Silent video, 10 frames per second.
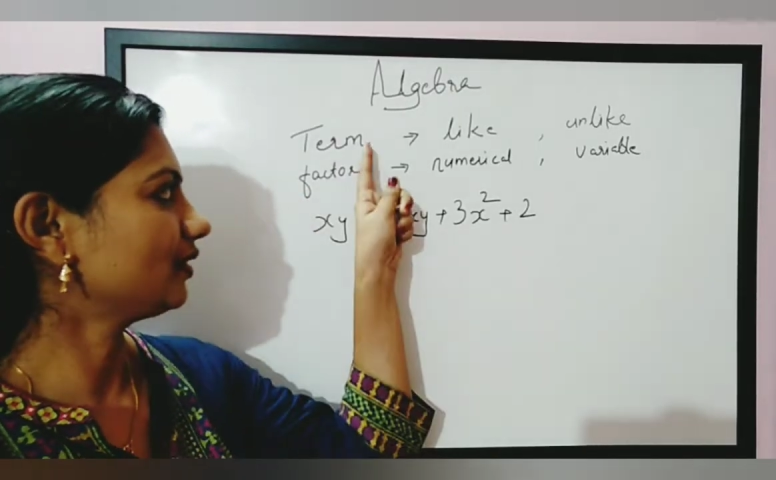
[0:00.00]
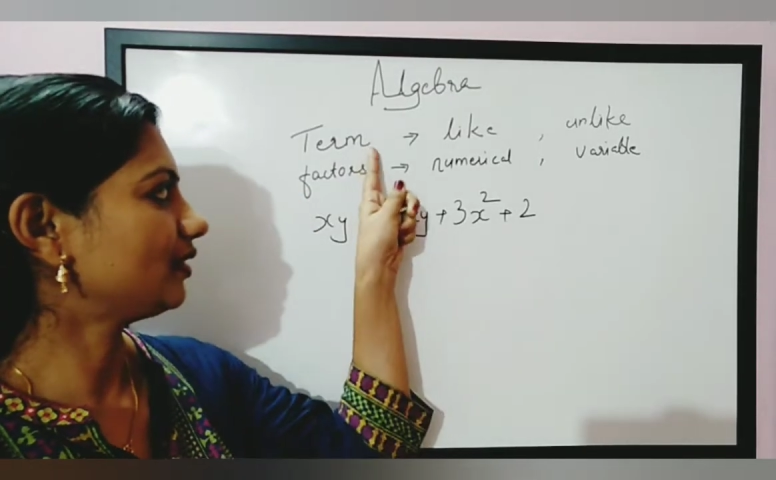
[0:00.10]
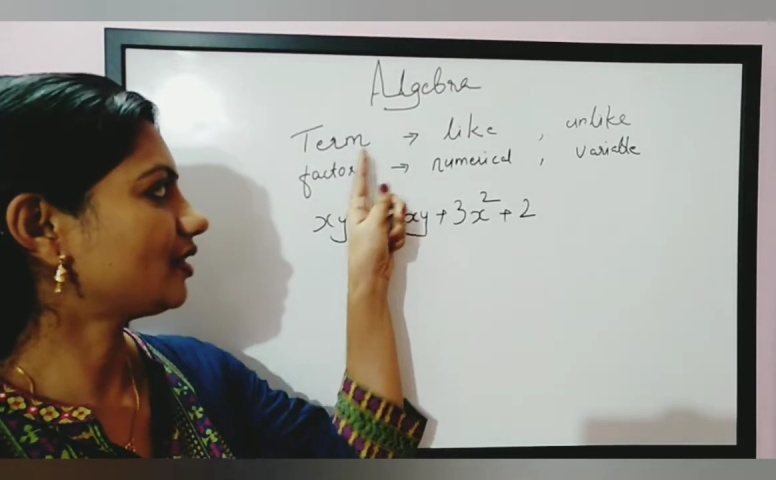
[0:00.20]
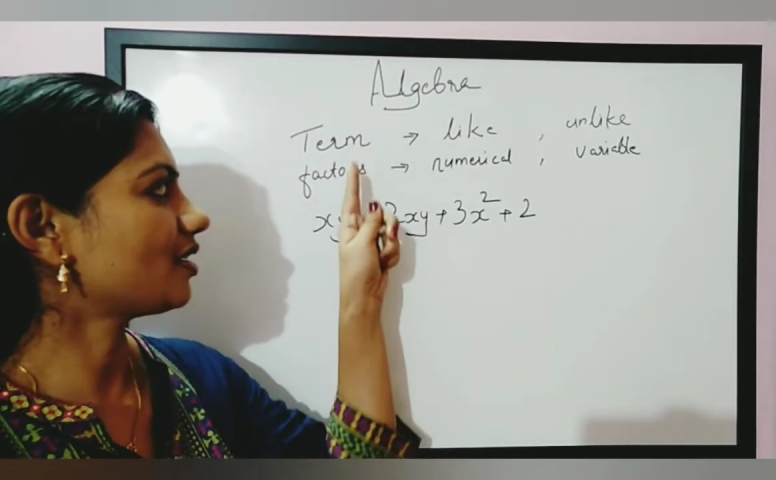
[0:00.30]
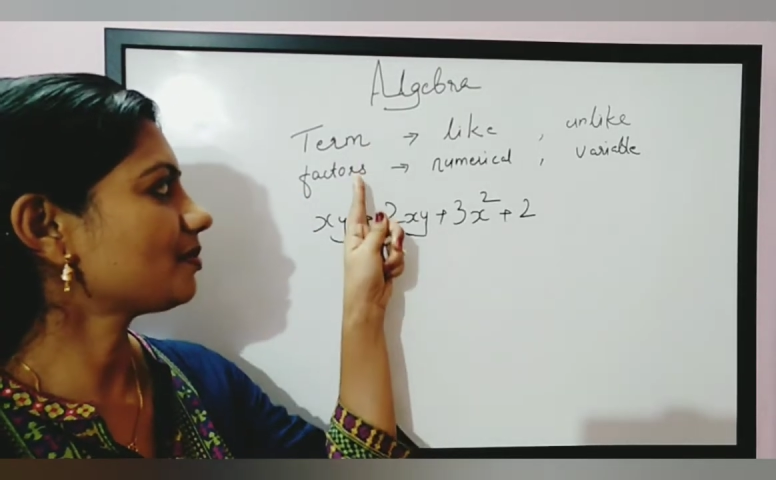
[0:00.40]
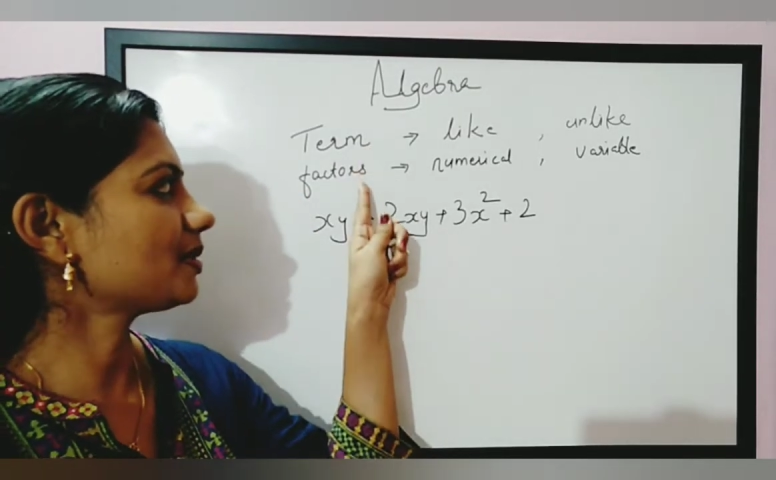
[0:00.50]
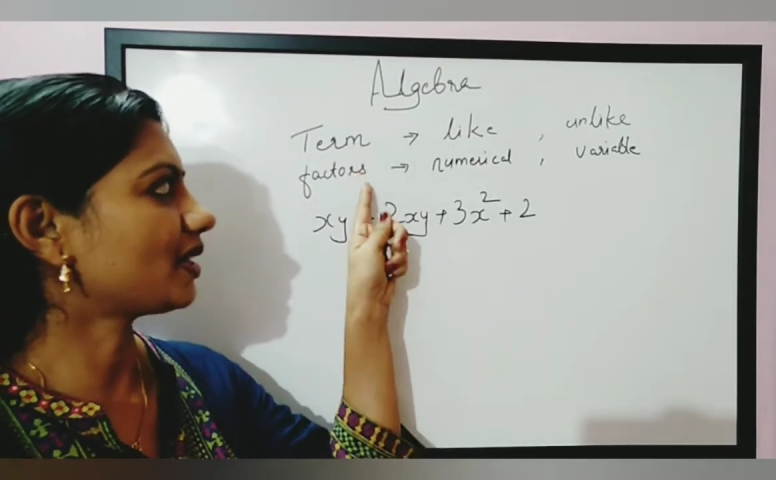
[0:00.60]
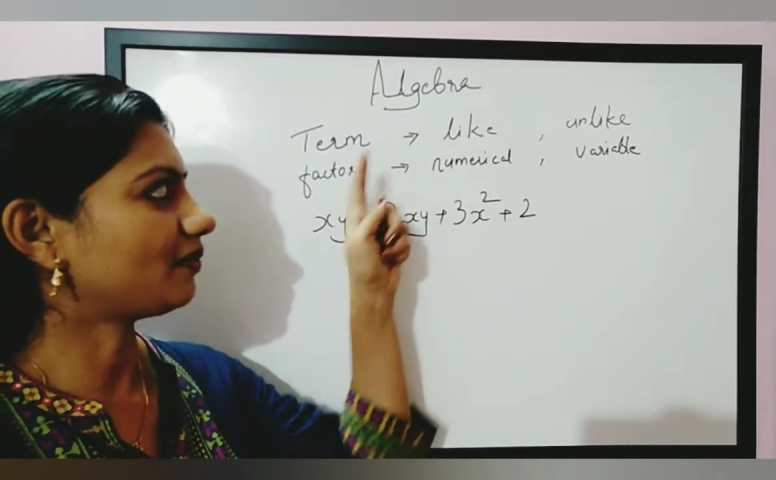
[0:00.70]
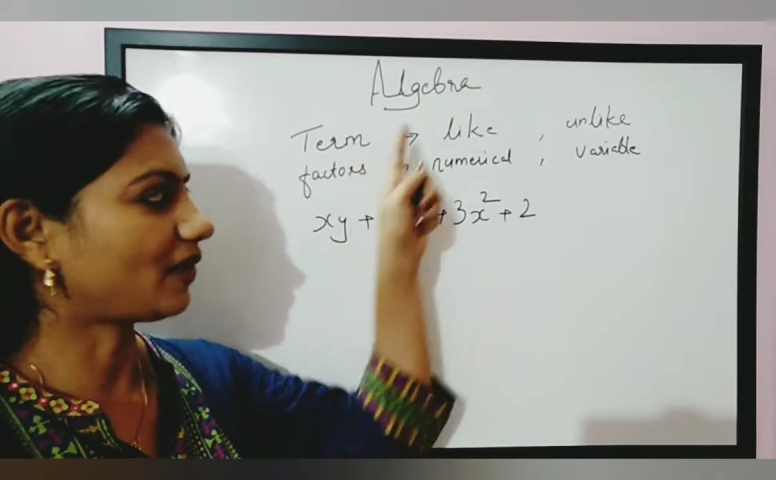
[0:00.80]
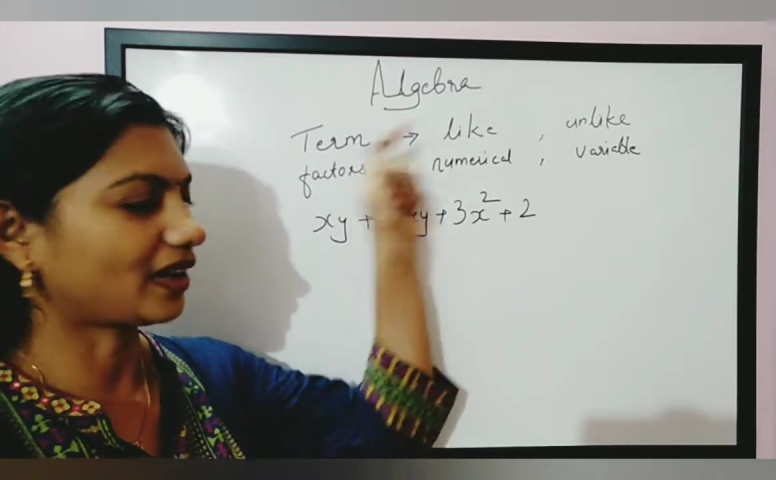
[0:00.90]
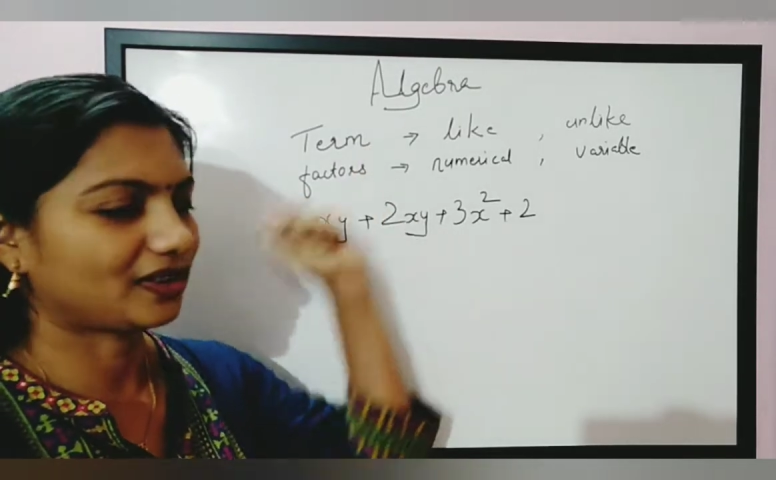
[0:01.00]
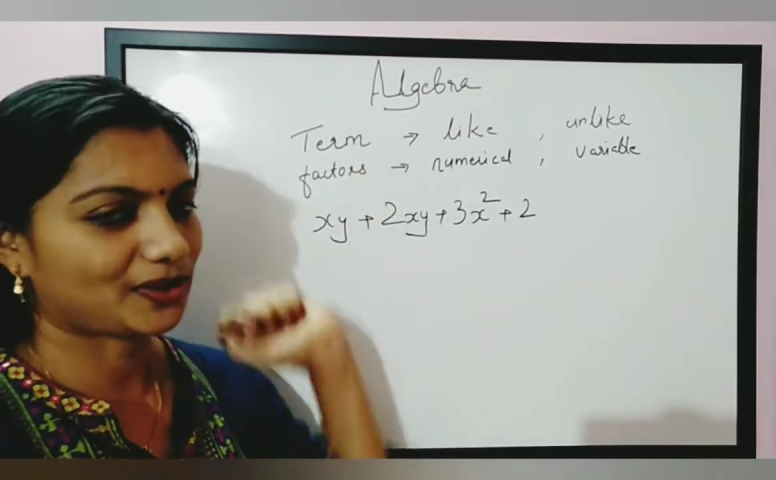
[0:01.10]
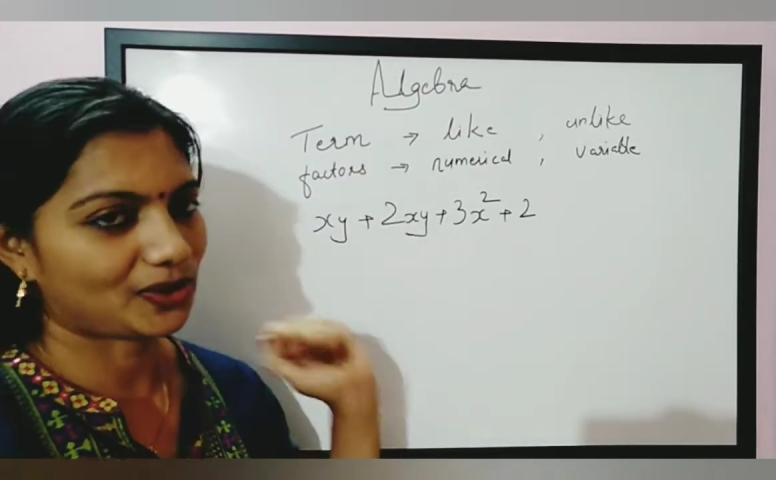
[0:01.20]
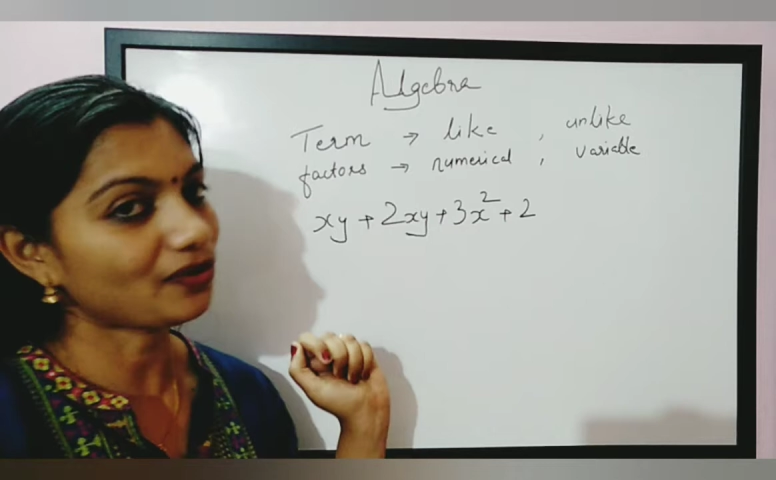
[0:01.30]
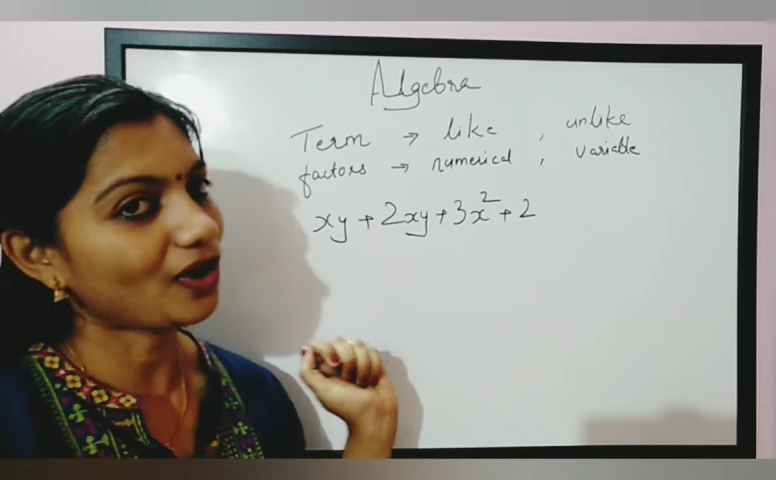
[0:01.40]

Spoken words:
terms and factors of